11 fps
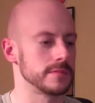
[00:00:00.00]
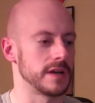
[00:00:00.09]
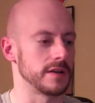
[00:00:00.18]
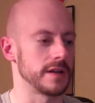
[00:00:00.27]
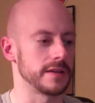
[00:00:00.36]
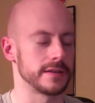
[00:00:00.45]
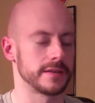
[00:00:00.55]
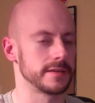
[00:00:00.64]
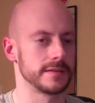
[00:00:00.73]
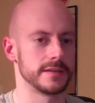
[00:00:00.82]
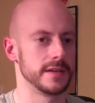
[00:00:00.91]
As
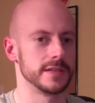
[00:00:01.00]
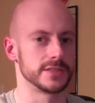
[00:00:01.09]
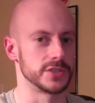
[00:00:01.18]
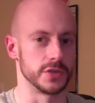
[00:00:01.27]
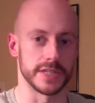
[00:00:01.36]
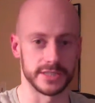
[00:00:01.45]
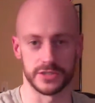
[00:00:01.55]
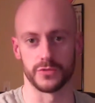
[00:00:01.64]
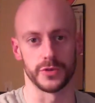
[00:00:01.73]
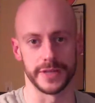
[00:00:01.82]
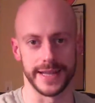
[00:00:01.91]
soon as I
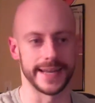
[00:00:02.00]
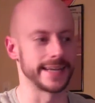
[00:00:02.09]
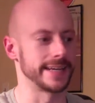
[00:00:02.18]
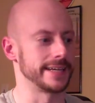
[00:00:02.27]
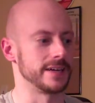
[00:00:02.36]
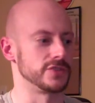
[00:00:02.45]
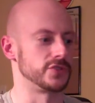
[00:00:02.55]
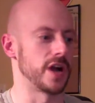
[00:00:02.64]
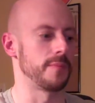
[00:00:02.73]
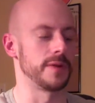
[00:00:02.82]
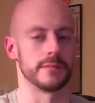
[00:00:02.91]
start really liking it, I'll
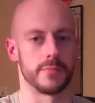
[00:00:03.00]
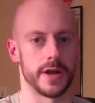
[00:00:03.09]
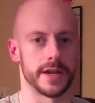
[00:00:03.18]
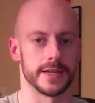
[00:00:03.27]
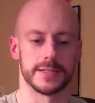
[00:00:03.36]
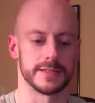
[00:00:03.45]
drop it and break it.